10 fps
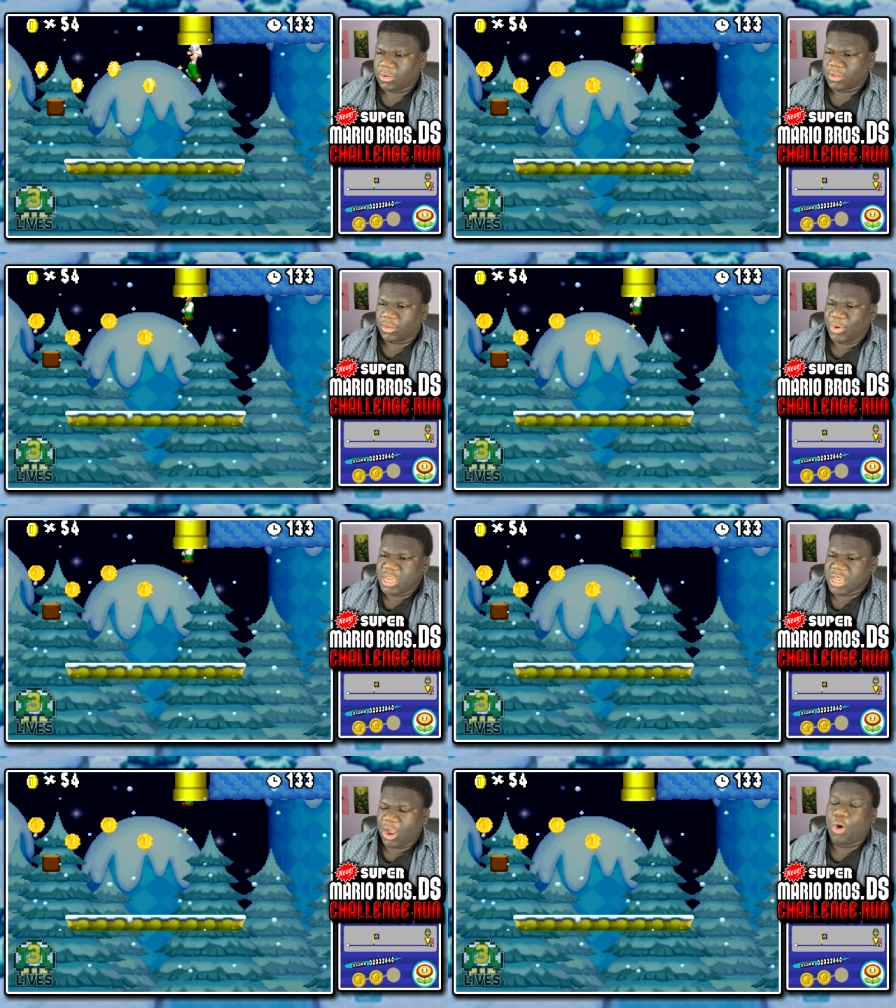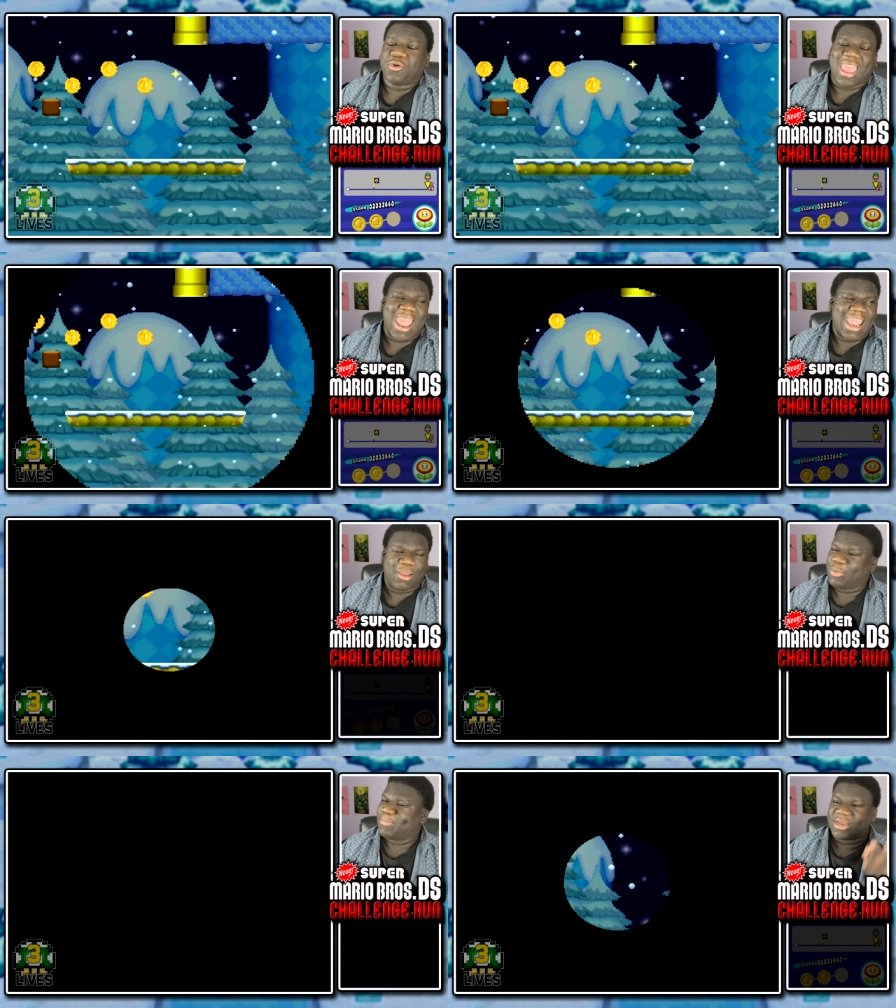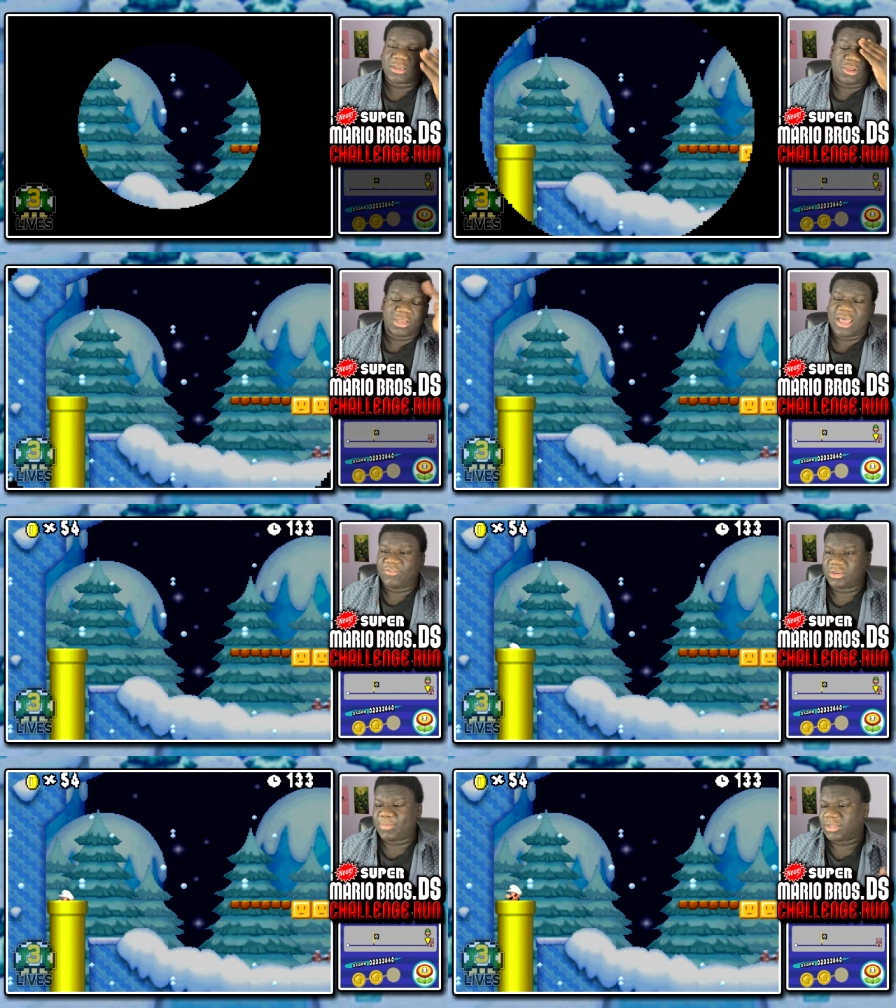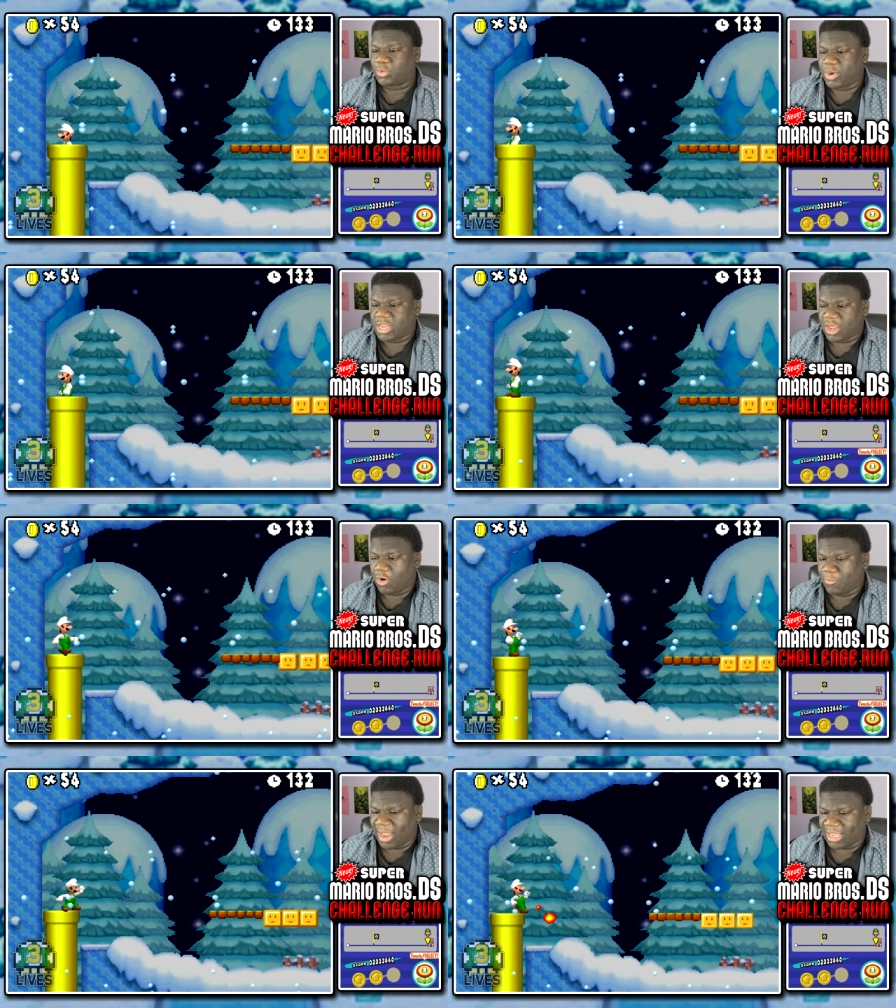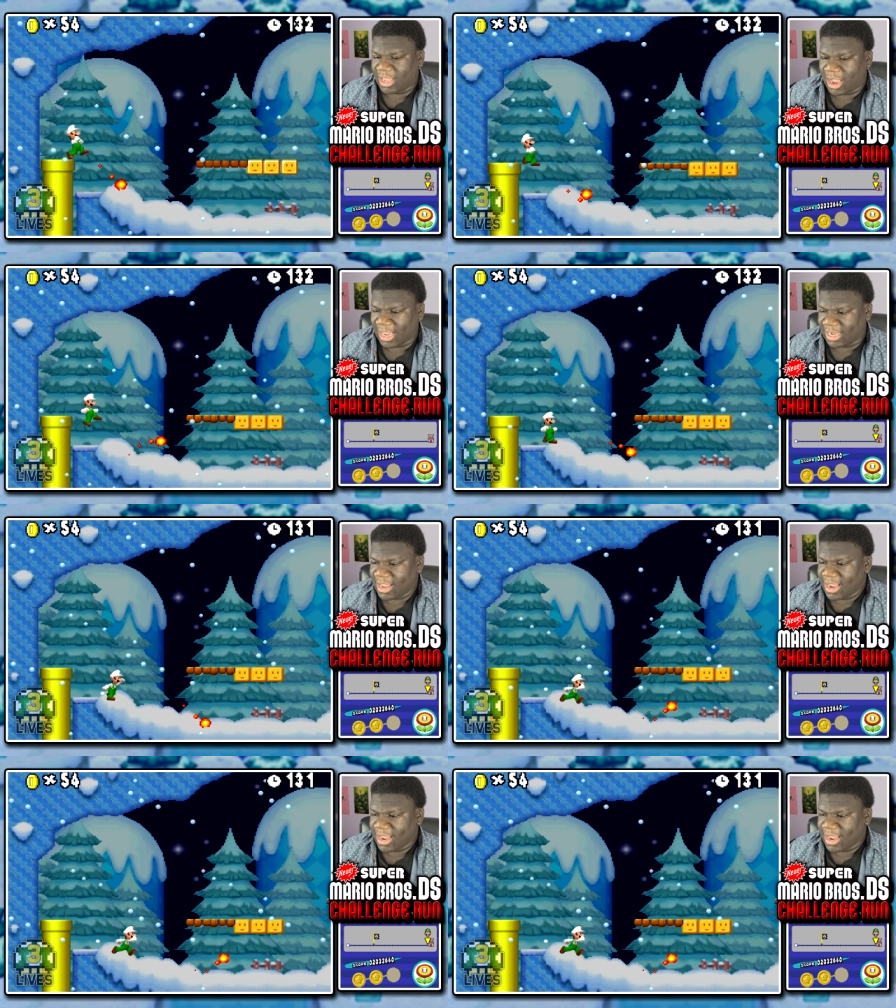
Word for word: Luigi? Okay, we picked a good level to pick Luigi. Oh my God.